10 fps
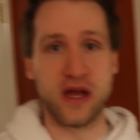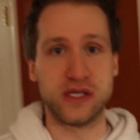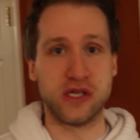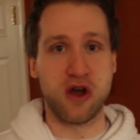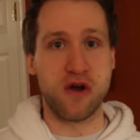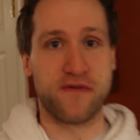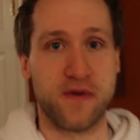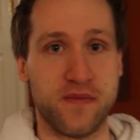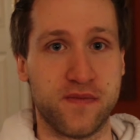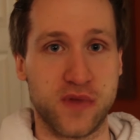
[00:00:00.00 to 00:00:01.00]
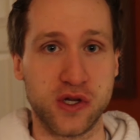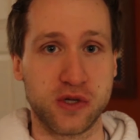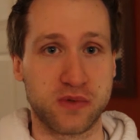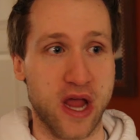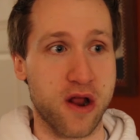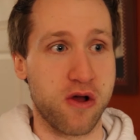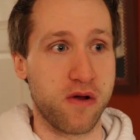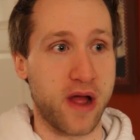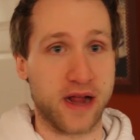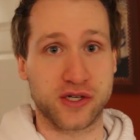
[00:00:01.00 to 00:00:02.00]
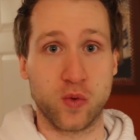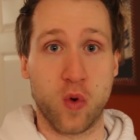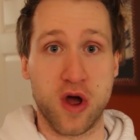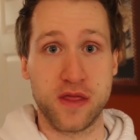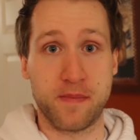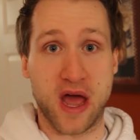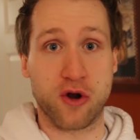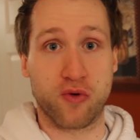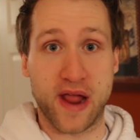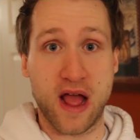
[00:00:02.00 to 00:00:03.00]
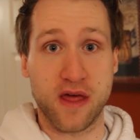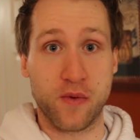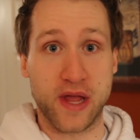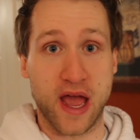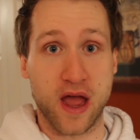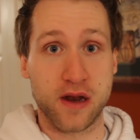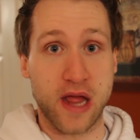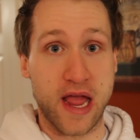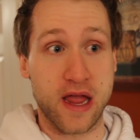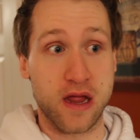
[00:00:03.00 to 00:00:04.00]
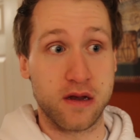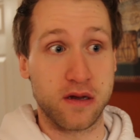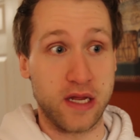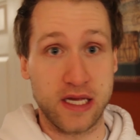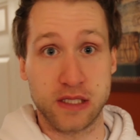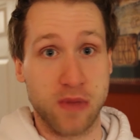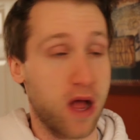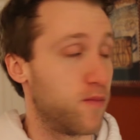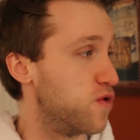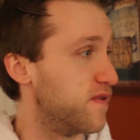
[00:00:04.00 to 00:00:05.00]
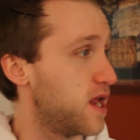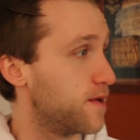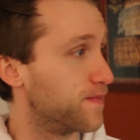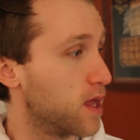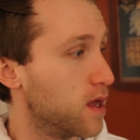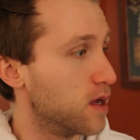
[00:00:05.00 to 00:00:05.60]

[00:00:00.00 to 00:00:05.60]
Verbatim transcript: guys know from the YouTube channel, actually won the battle royale that we had, and he's now moving in.